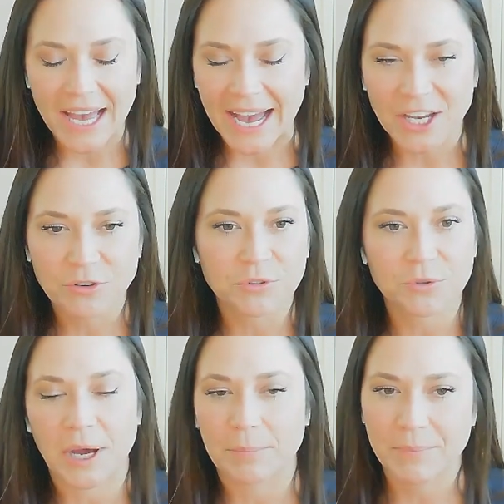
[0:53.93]
I
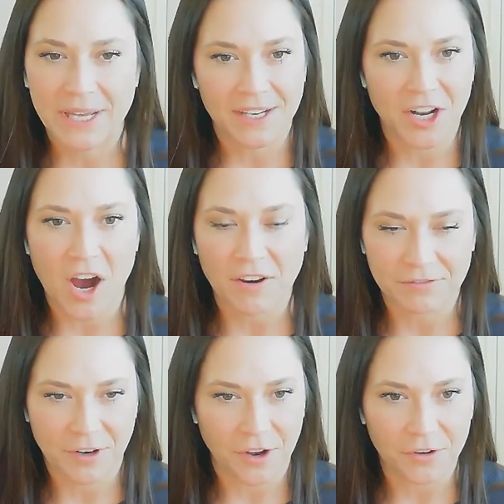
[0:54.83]
grew up in
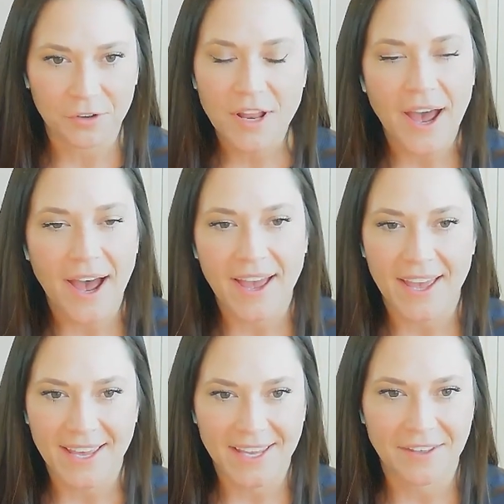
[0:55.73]
off-road.
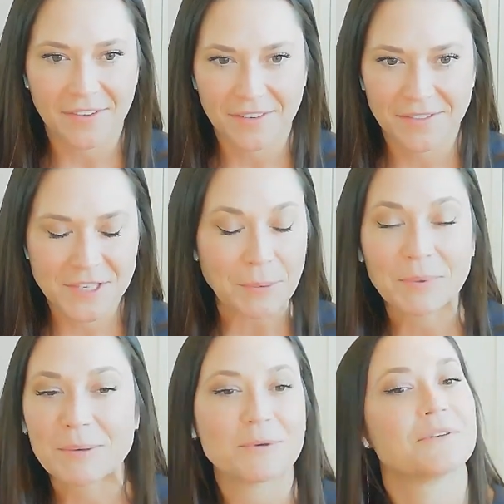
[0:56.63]
Some
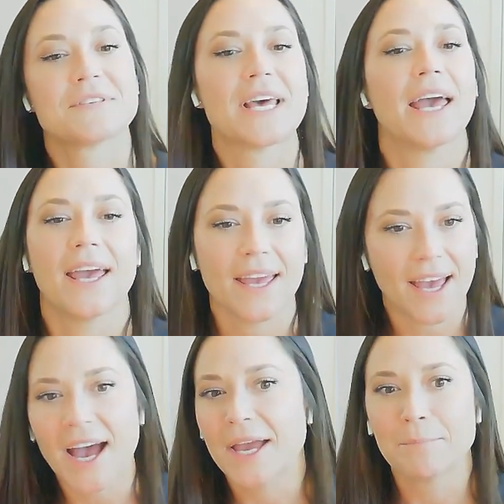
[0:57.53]
people say
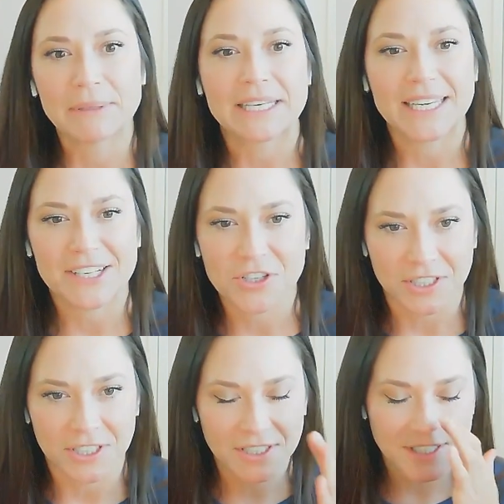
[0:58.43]
I bleed
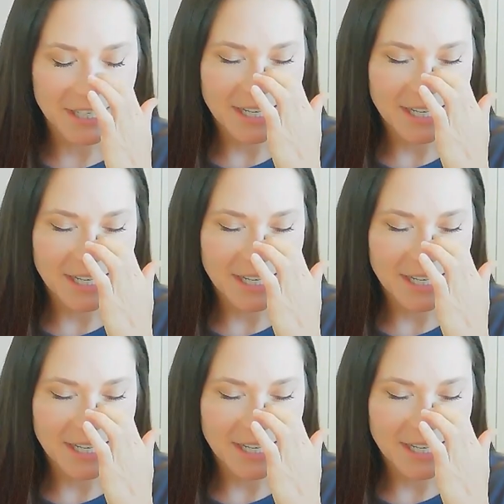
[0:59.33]
dirt.